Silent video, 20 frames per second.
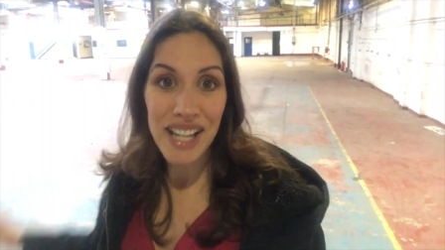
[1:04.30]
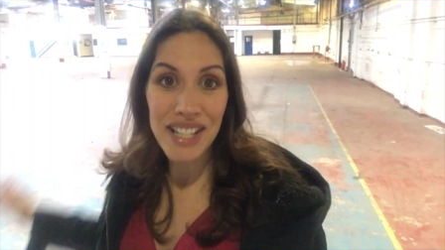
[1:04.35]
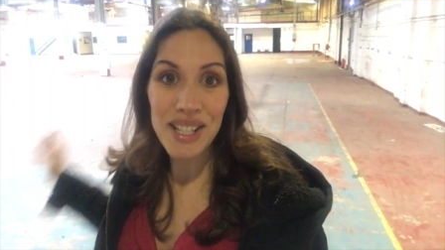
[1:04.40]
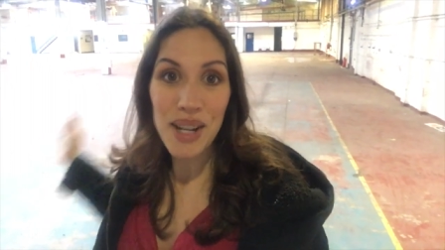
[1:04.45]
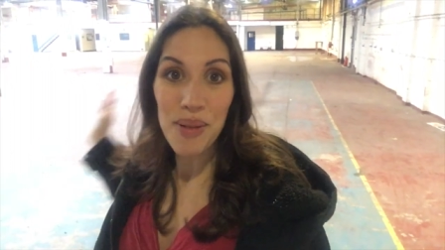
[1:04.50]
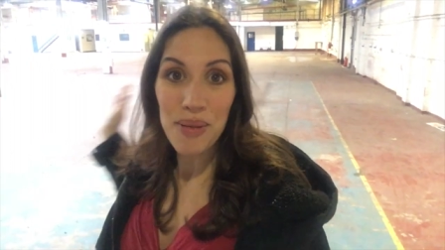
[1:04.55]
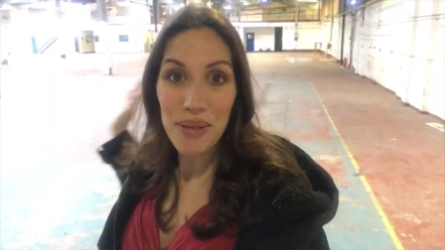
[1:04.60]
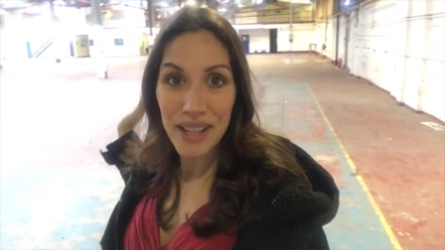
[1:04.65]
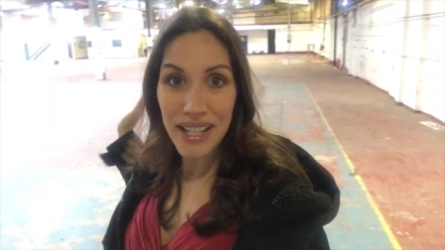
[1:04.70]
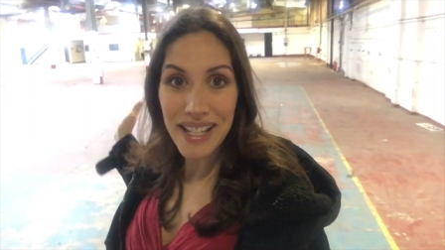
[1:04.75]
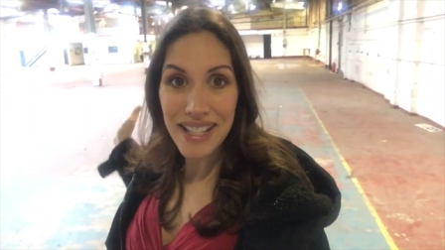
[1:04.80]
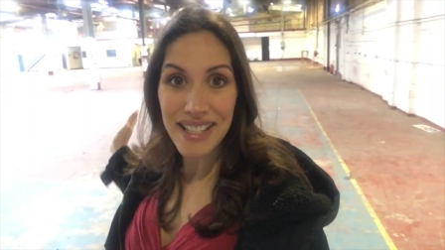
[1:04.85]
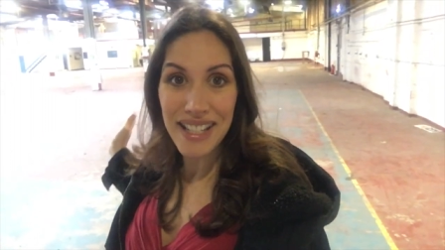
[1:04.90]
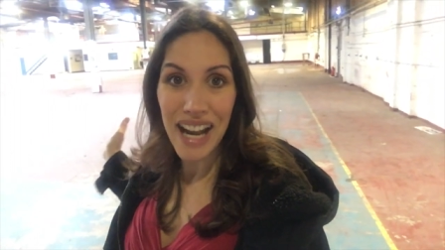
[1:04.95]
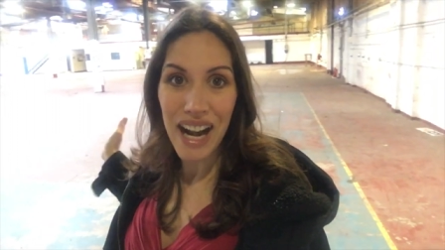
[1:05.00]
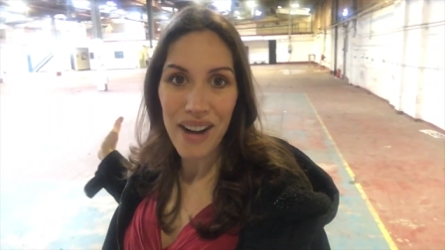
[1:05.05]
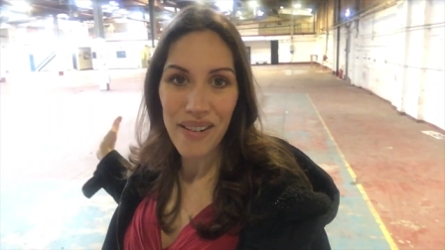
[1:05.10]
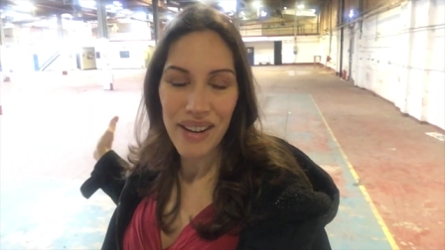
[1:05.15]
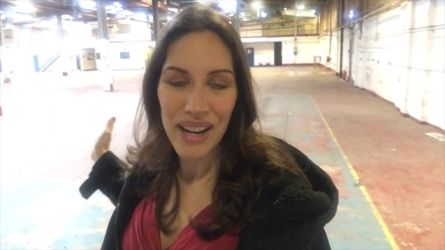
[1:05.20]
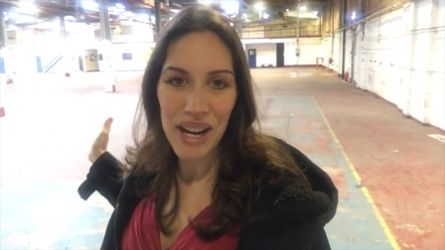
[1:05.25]
so this
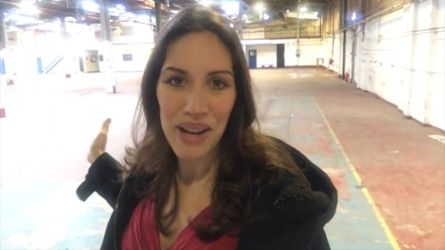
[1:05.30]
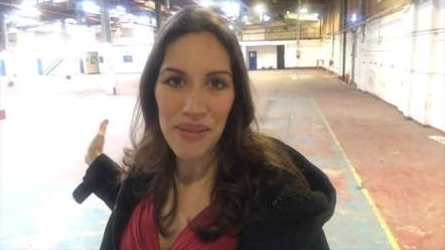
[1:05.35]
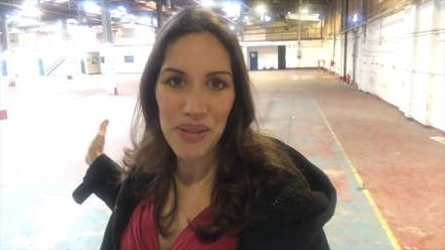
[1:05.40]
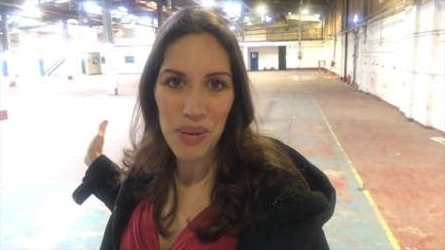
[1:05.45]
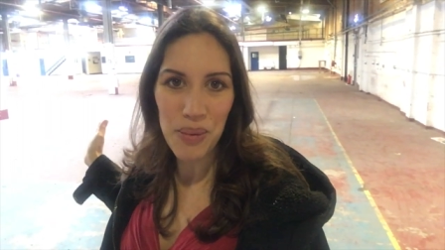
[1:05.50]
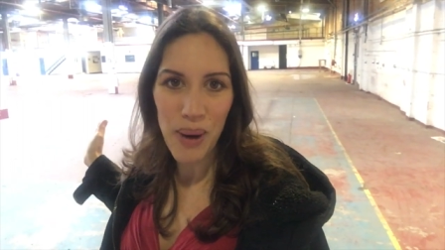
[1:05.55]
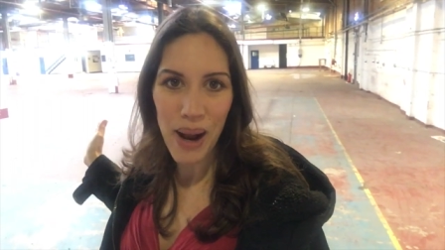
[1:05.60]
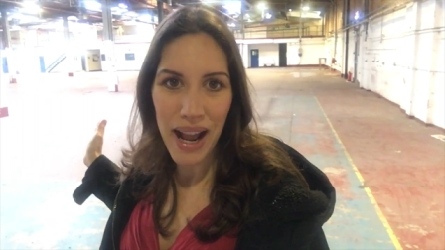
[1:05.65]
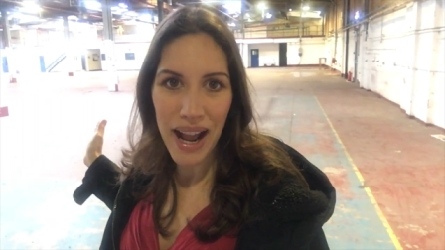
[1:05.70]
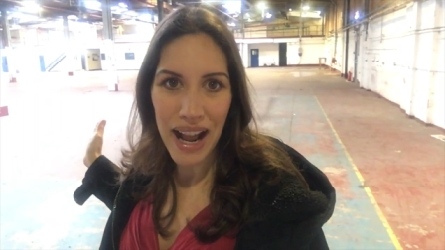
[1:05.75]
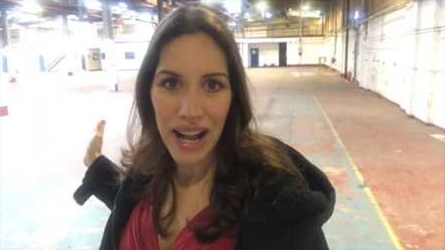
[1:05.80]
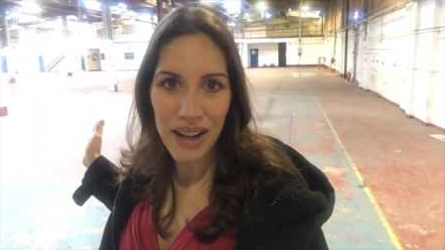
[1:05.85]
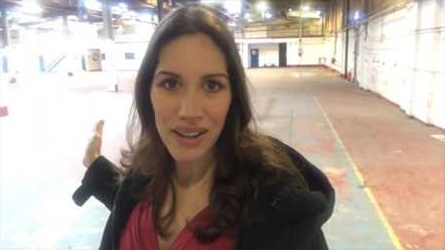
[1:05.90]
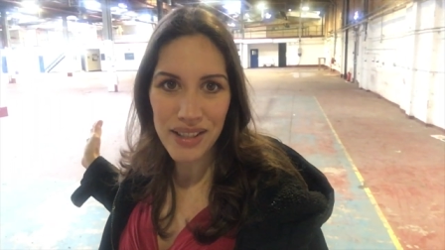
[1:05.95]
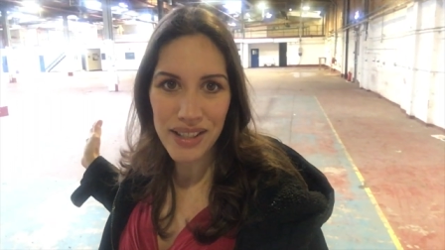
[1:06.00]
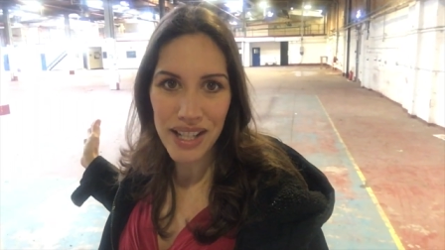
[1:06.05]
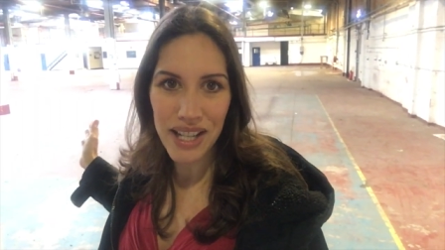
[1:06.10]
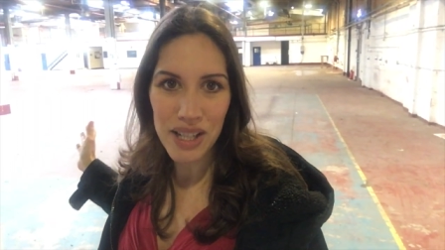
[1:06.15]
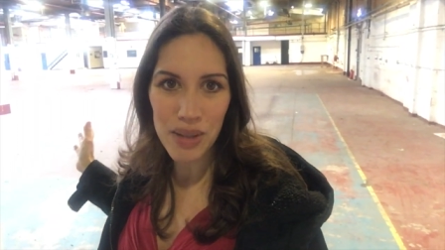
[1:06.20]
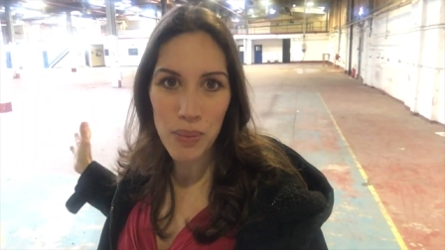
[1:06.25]
area of the
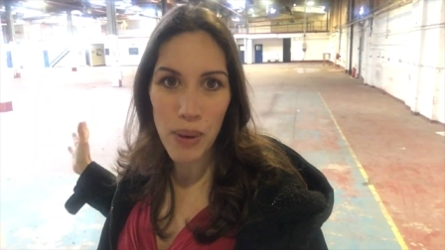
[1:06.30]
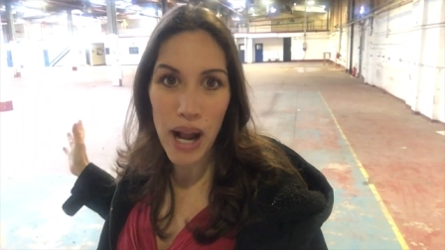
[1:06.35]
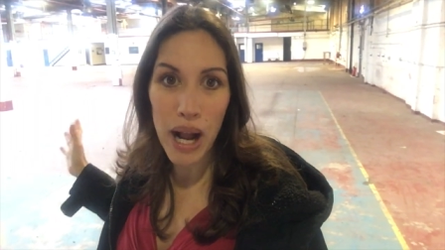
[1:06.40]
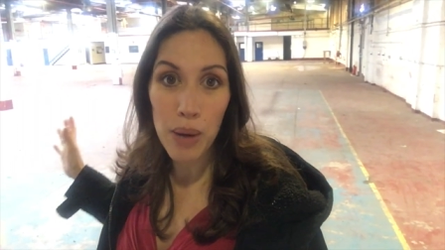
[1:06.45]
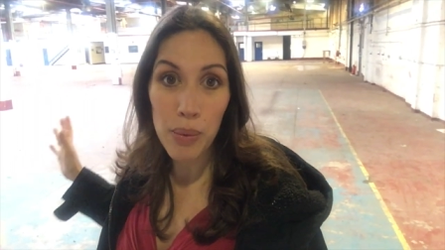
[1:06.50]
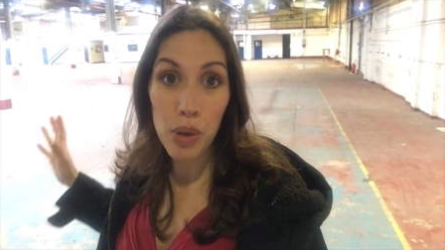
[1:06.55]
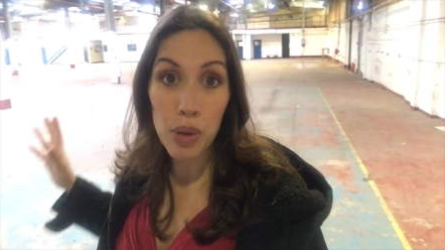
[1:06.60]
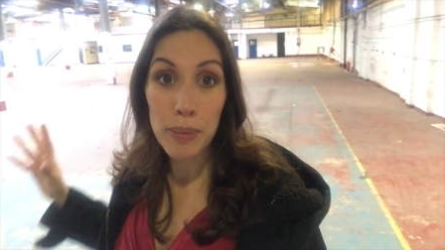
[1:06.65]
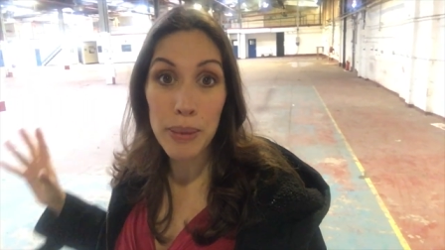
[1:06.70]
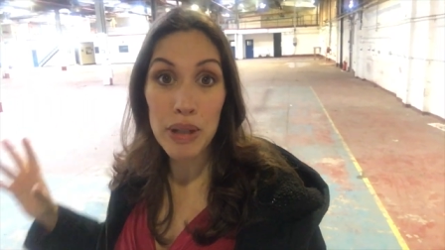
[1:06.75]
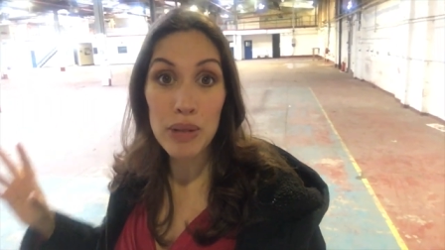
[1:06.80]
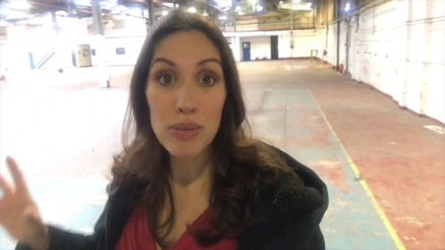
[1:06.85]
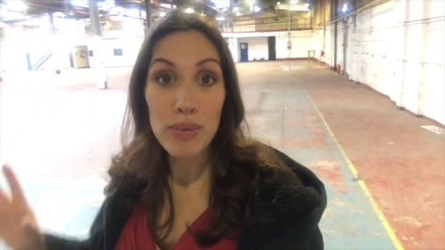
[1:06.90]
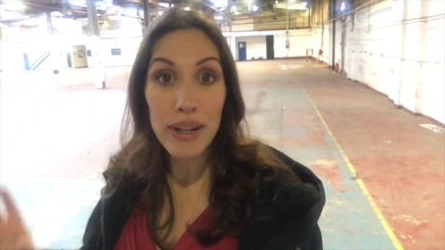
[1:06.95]
warehouse is where we'll be